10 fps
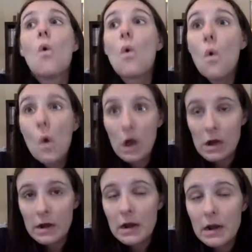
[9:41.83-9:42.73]

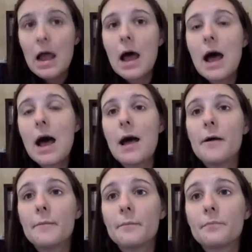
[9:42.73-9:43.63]
or
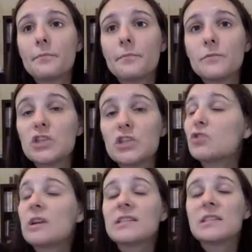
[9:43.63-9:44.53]
uh, just
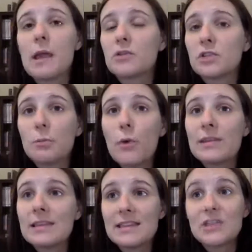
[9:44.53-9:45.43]
stress them out to the
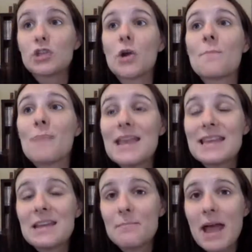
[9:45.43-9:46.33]
point that they start
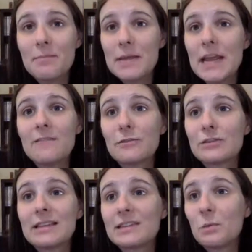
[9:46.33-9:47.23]
making bad behaviors
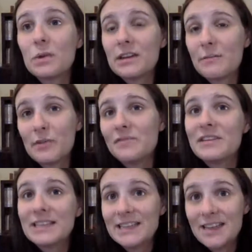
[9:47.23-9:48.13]
that they wouldn't have
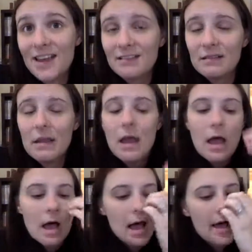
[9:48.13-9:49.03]
previously done.
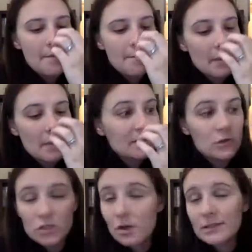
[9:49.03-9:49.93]
Um, and then
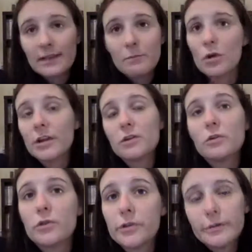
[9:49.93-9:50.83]
there's dogs like Morgan
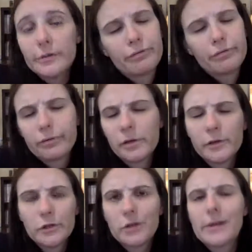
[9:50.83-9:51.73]
who could, pff,
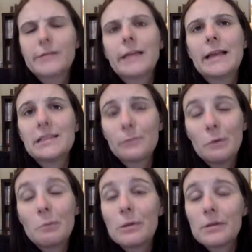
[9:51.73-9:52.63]
she could care less. If we
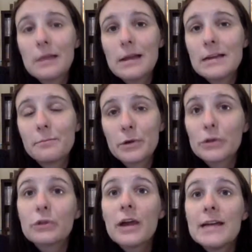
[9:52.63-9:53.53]
were
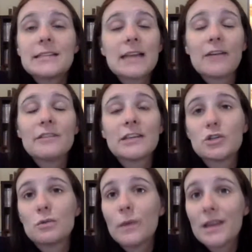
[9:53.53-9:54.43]
burglarized, I don't think
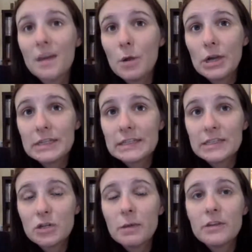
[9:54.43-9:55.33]
she would wake up,
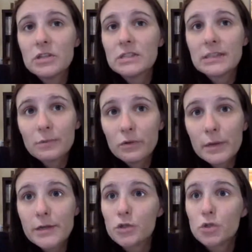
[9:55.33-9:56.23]
honestly. She'd probably just sleep
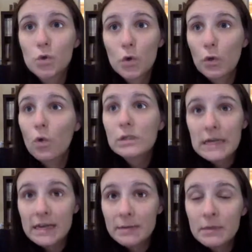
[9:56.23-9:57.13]
through it and snore the whole
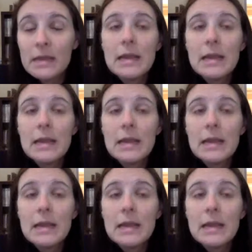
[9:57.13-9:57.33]
time.